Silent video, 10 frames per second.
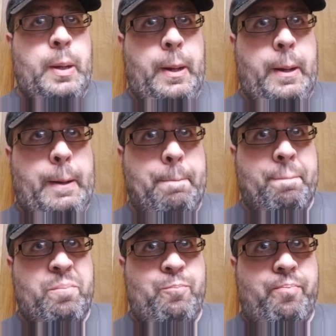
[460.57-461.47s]

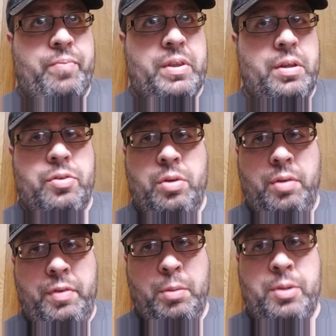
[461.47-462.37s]
Um, so the
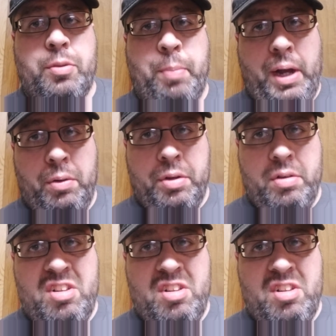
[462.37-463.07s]
film is about